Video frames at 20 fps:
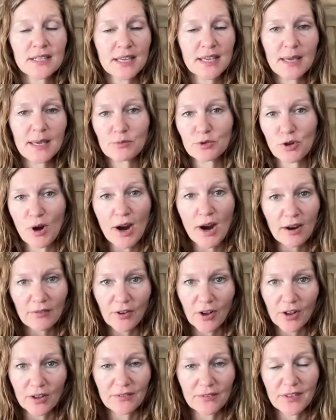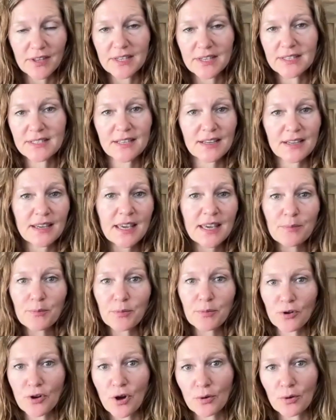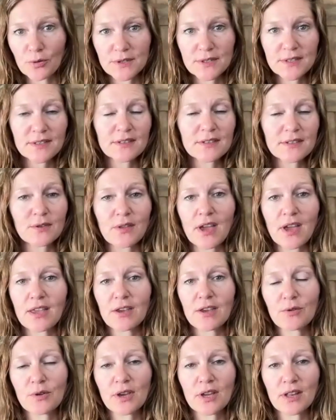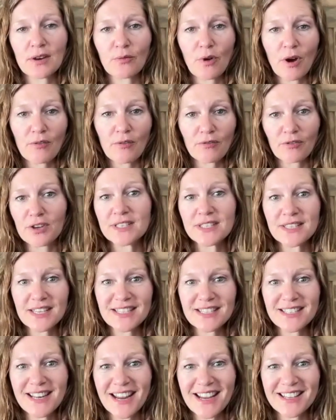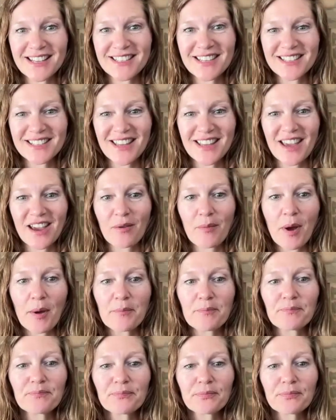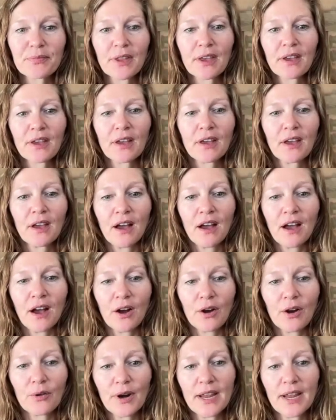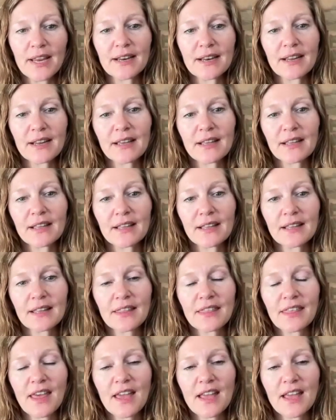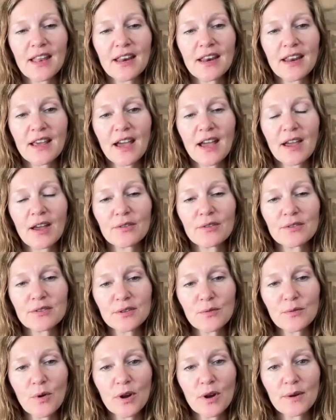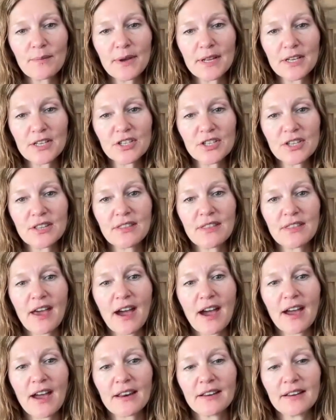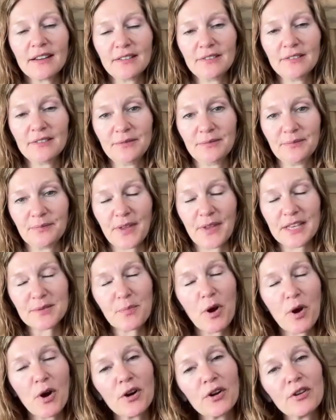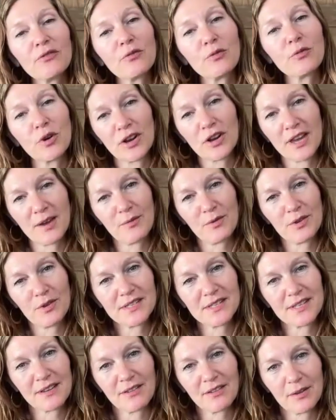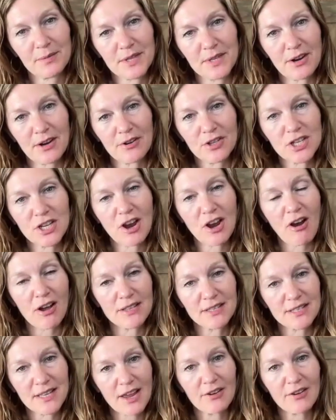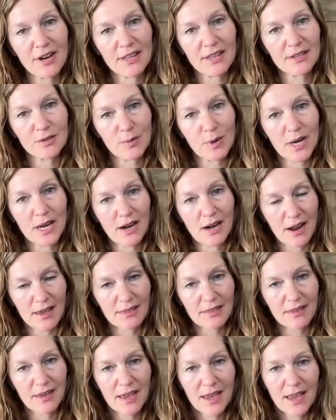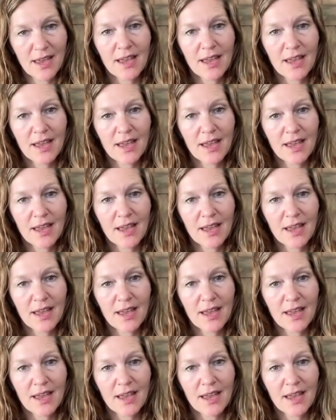to keep track of all of this and keep your notes so that you can reference these dates as they come up. All right. Then I also want to mention that as part of working with this eclipse energy on Saturday, the 29th,